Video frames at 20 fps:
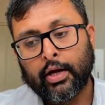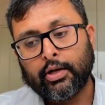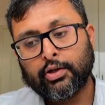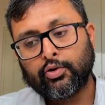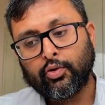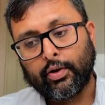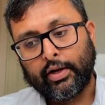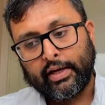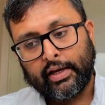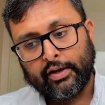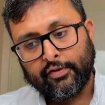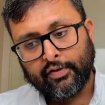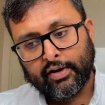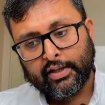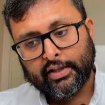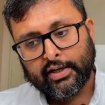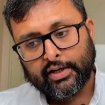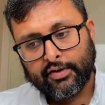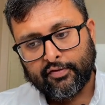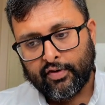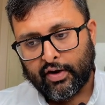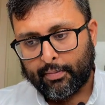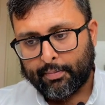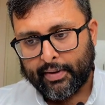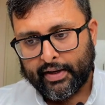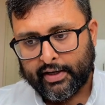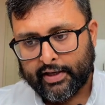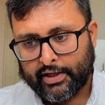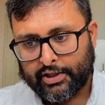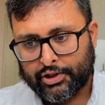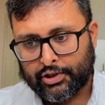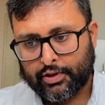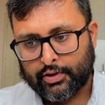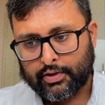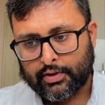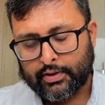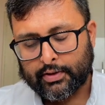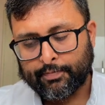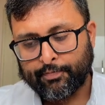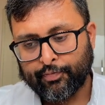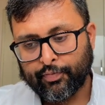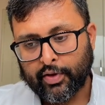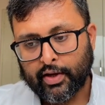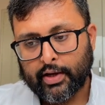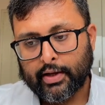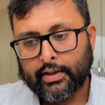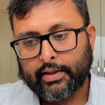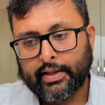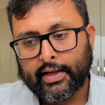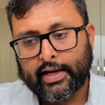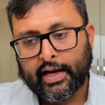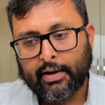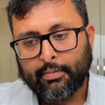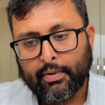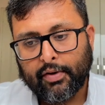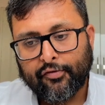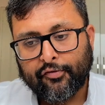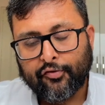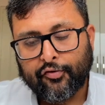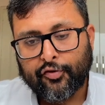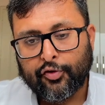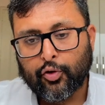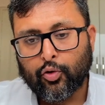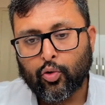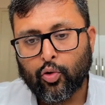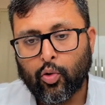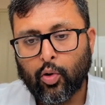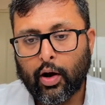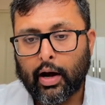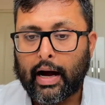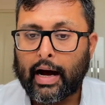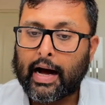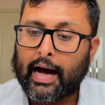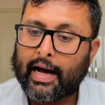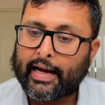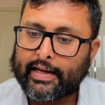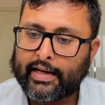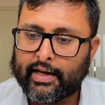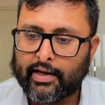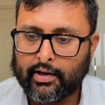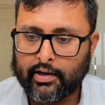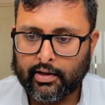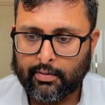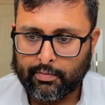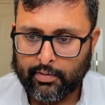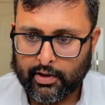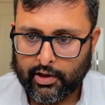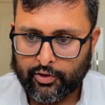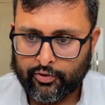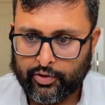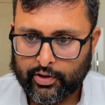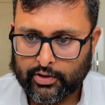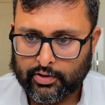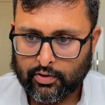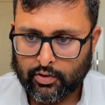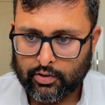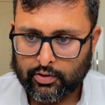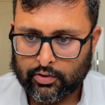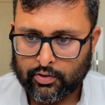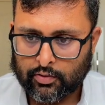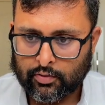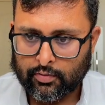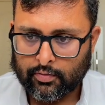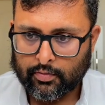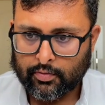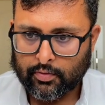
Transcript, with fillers: So even in the developing nations, there can be few high-income countries also.